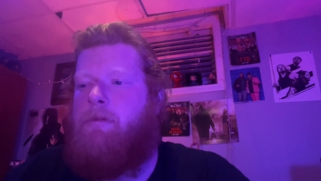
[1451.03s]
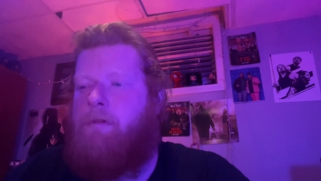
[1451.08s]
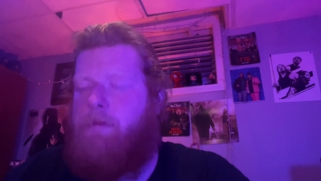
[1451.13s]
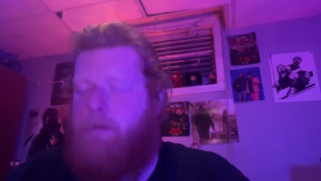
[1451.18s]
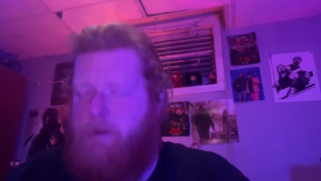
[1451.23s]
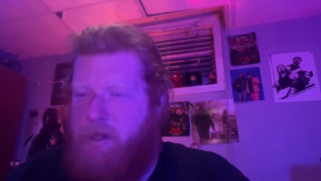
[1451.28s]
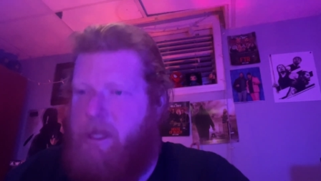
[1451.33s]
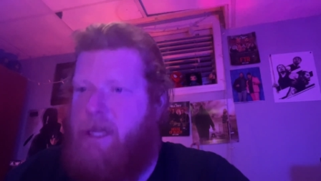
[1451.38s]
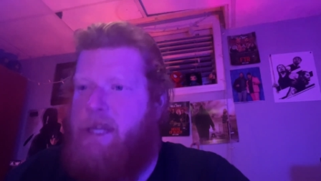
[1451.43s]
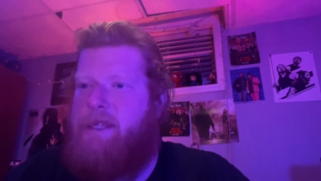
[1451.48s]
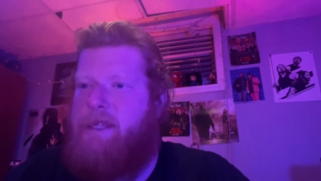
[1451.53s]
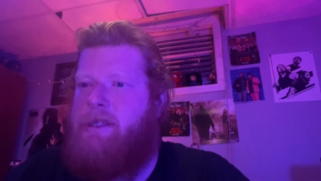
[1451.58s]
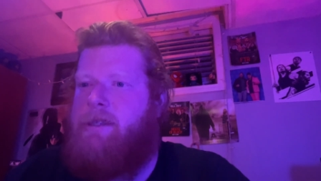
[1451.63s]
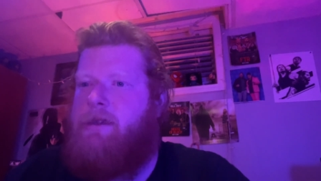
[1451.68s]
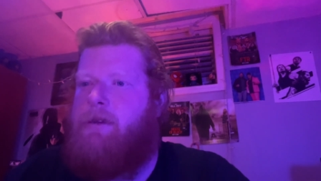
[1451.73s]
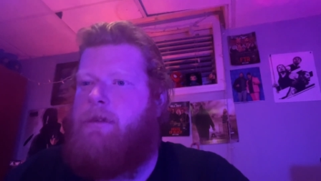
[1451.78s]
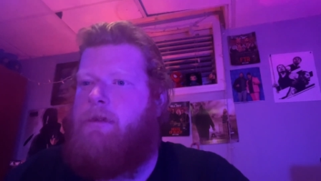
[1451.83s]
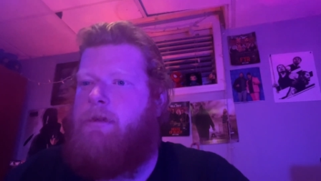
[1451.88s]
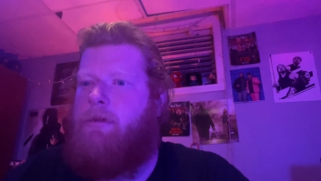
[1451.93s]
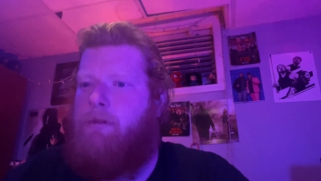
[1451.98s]
But that's
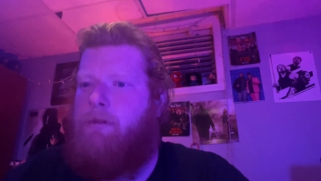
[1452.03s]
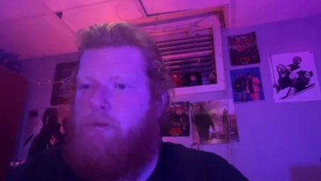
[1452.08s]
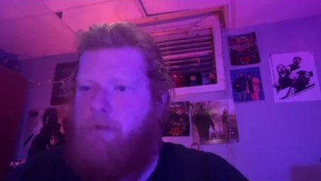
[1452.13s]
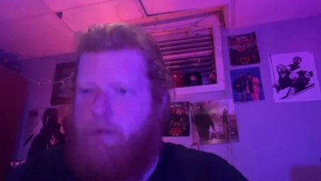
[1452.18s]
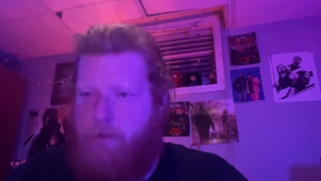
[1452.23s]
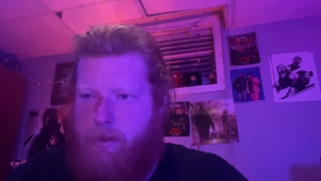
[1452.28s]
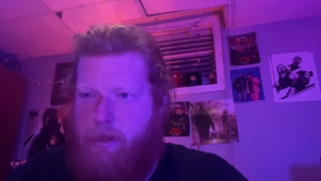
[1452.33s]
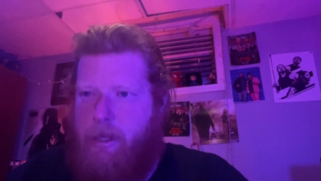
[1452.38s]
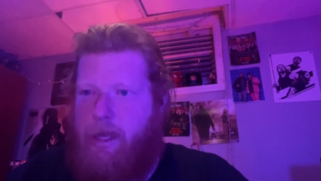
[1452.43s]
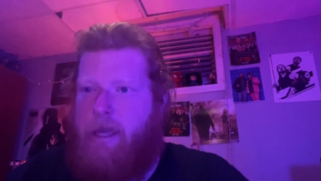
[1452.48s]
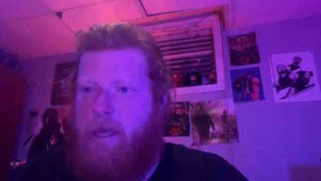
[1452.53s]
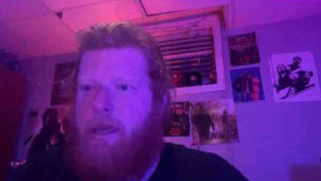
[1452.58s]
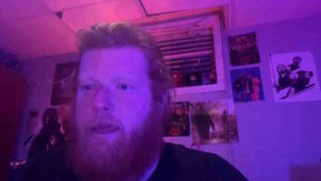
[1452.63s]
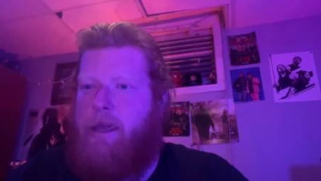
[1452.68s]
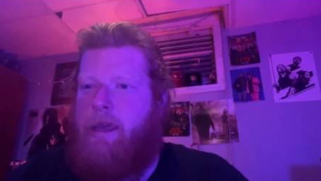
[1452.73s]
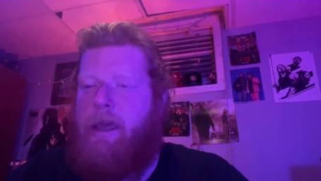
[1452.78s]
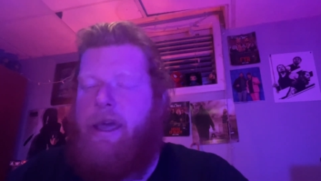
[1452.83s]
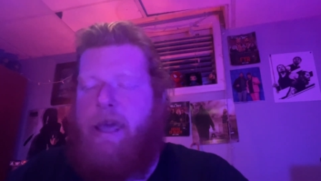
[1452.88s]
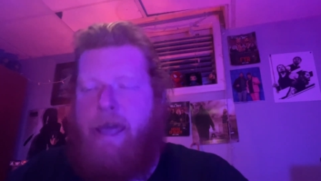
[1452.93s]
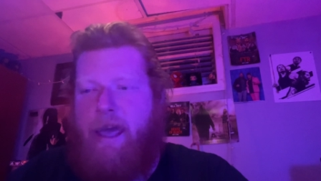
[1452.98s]
what they
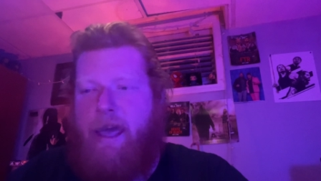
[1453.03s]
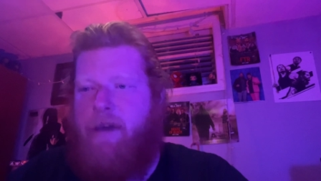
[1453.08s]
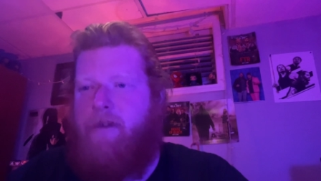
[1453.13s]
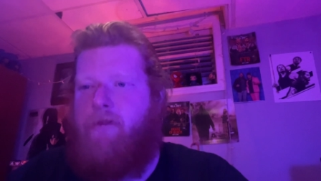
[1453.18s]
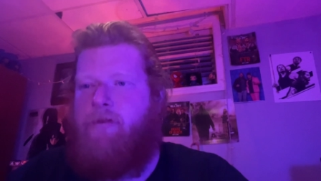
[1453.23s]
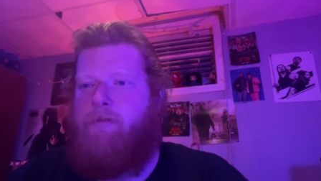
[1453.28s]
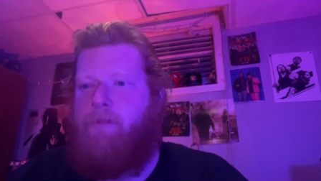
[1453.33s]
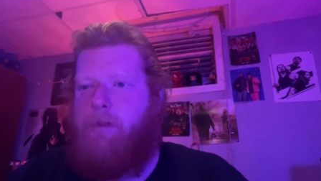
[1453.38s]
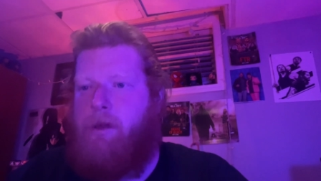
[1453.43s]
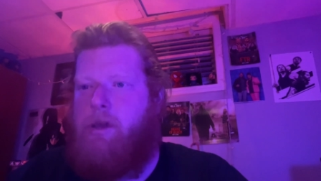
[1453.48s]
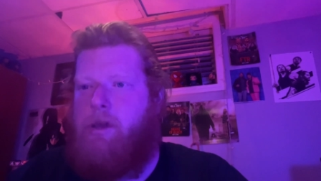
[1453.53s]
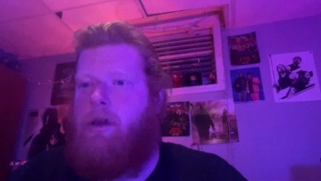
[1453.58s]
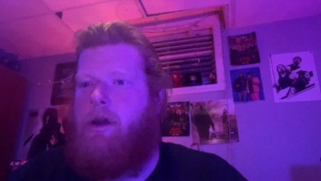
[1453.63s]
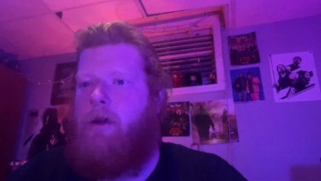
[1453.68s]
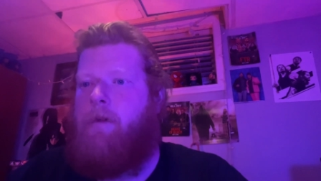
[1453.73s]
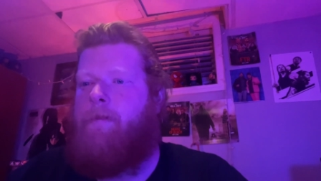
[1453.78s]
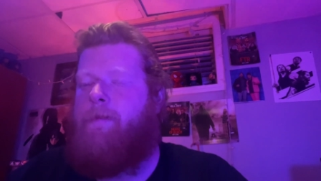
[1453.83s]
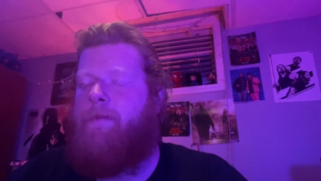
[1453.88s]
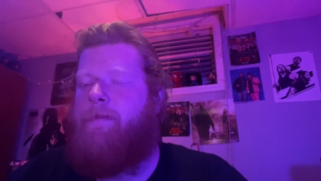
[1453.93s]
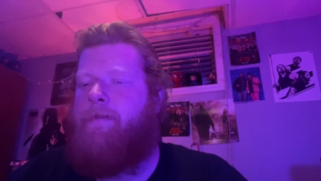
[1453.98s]
have become.